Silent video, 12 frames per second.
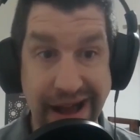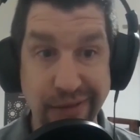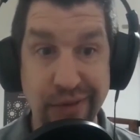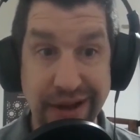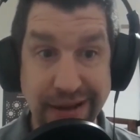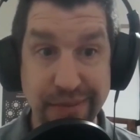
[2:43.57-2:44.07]

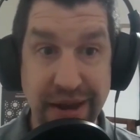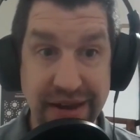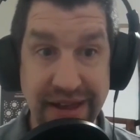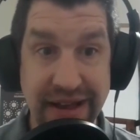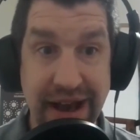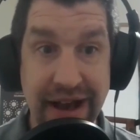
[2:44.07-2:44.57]
I
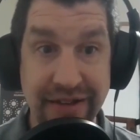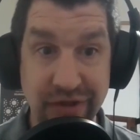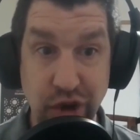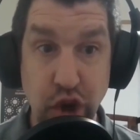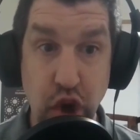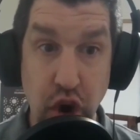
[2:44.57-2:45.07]
recommend it,
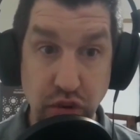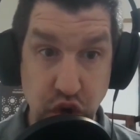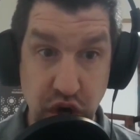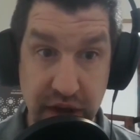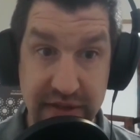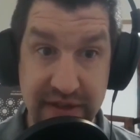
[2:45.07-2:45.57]
guys. Go
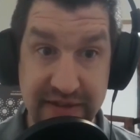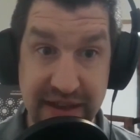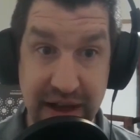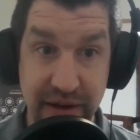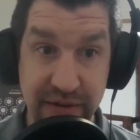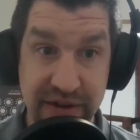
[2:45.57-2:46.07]
check
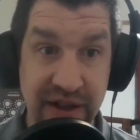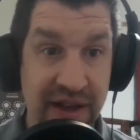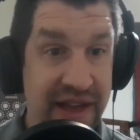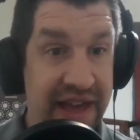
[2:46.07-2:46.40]
this out.